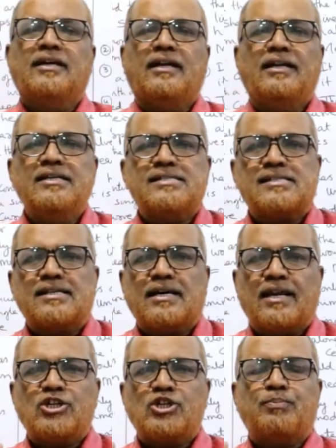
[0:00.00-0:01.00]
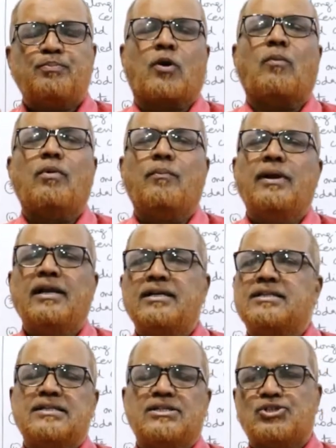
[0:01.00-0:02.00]
the discrete
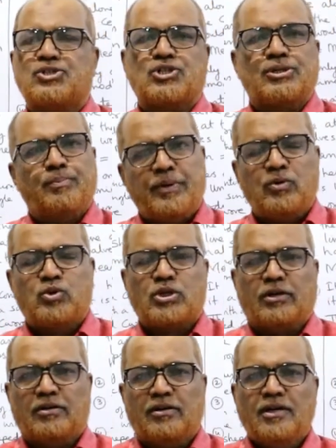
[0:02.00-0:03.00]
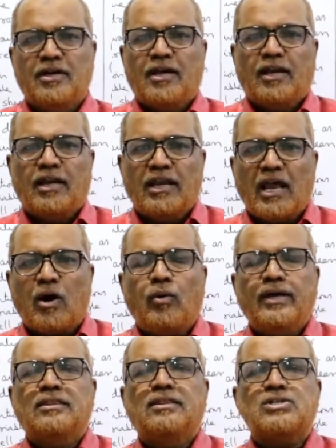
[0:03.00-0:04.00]
probability distribution.
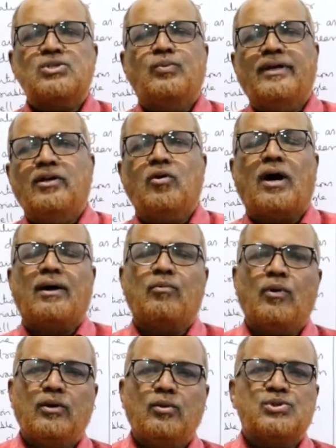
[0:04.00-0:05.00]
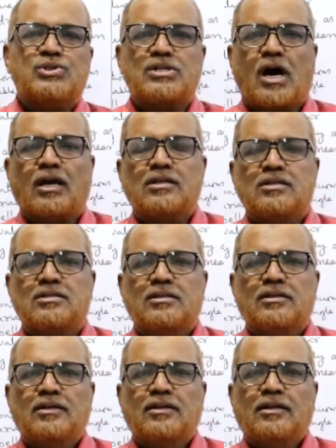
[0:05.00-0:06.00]
Now in this video I am going to start
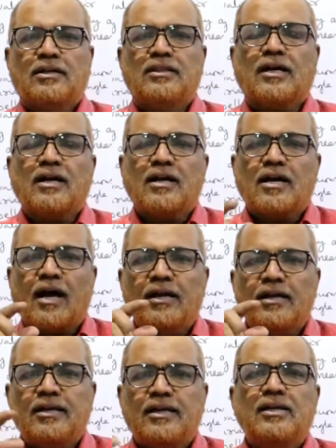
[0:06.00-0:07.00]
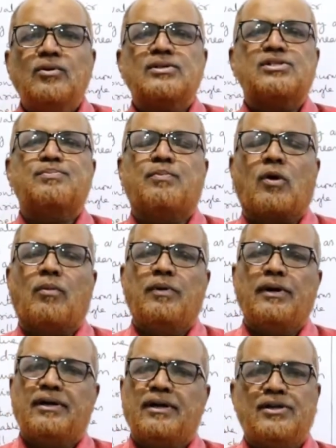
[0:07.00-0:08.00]
the continuous
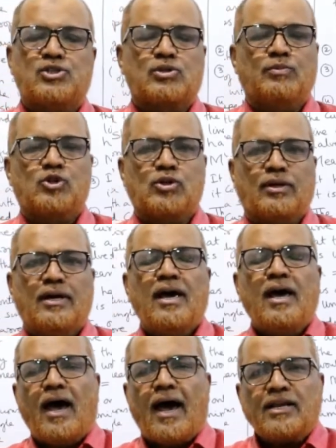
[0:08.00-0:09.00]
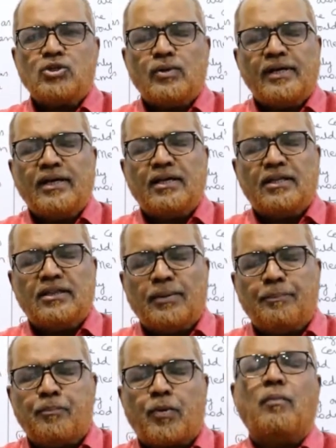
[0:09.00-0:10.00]
probability distribution. Actually
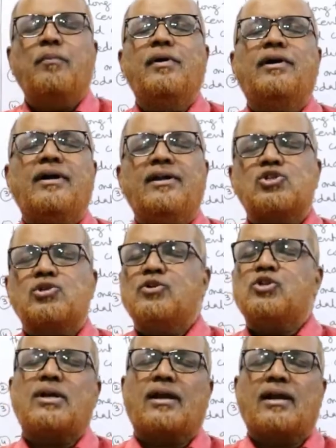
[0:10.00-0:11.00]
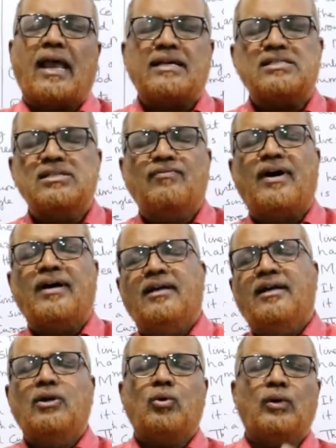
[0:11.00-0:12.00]
the probability distribution are classified
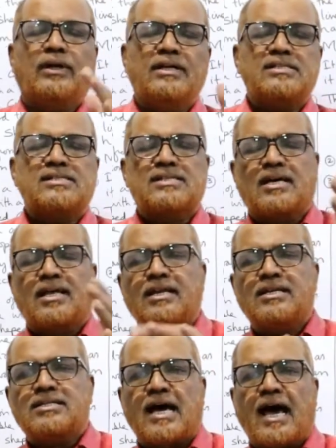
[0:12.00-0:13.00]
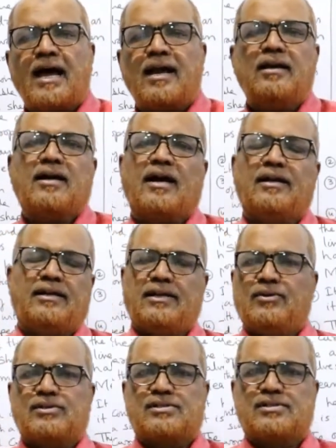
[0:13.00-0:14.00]
into discrete and
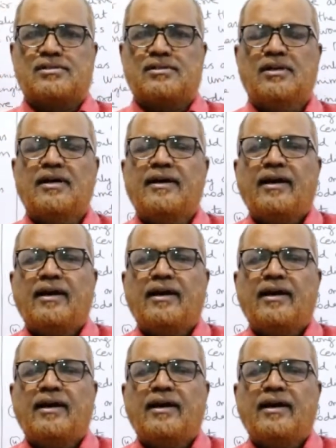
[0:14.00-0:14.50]
continuous.